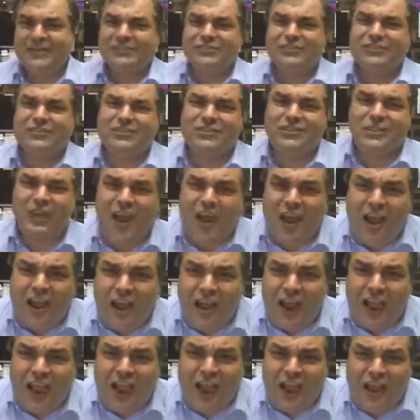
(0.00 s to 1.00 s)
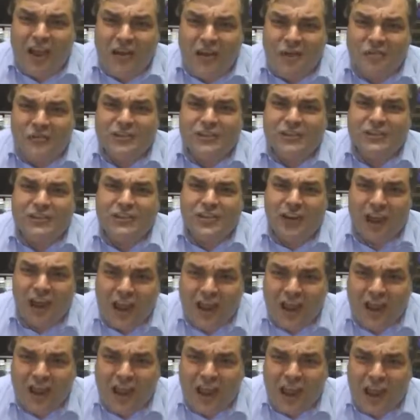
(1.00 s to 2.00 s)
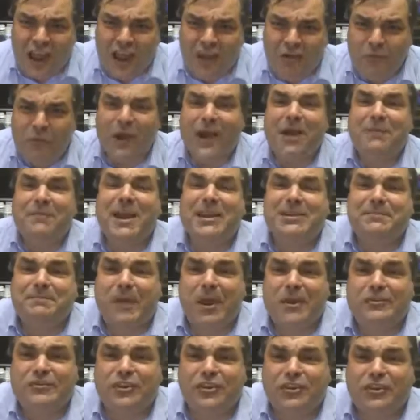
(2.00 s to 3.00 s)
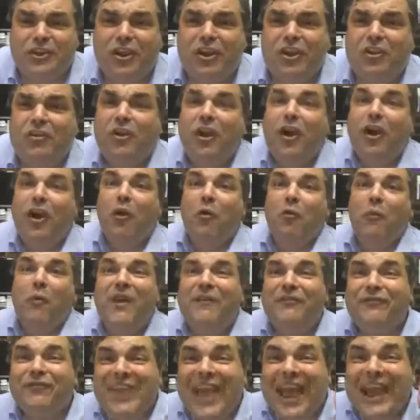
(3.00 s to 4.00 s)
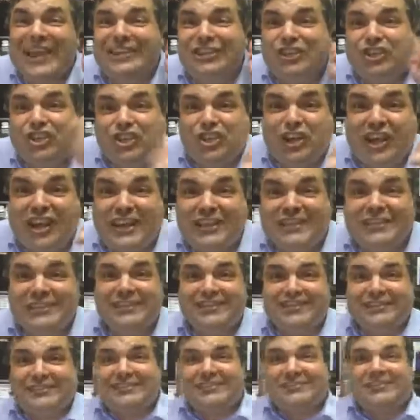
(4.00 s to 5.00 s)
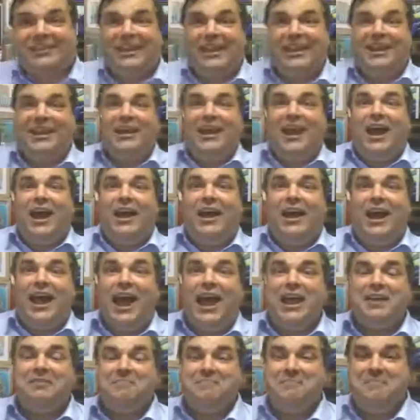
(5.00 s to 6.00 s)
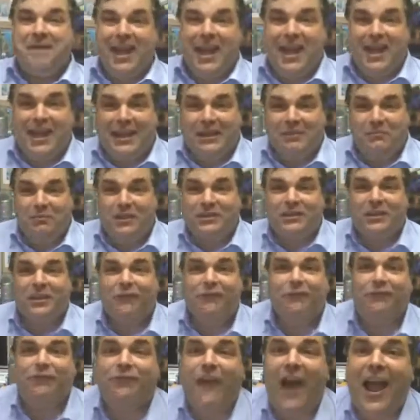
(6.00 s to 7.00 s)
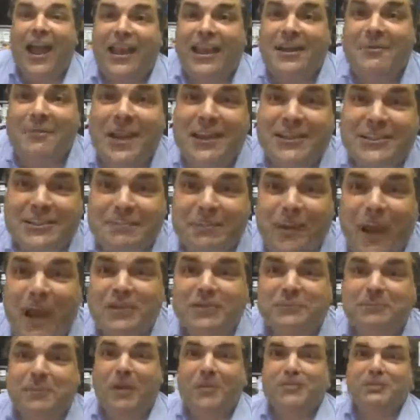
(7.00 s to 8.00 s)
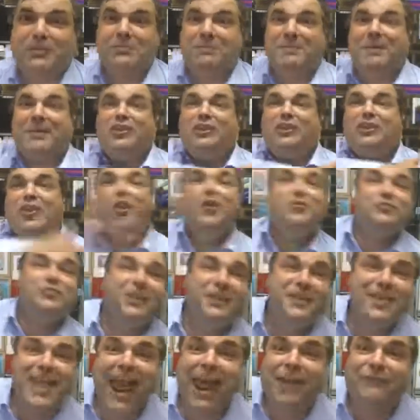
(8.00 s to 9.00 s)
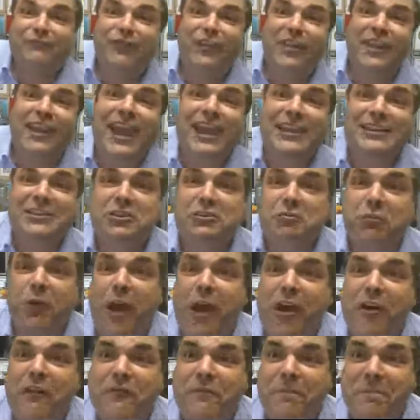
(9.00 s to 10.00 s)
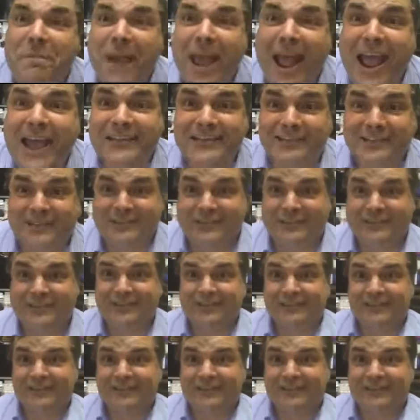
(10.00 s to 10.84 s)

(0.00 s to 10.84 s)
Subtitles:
Stirlo, what am I supposed to do with that Jesus skit I had made? What the fuck am I supposed to be using that for the next 12 months?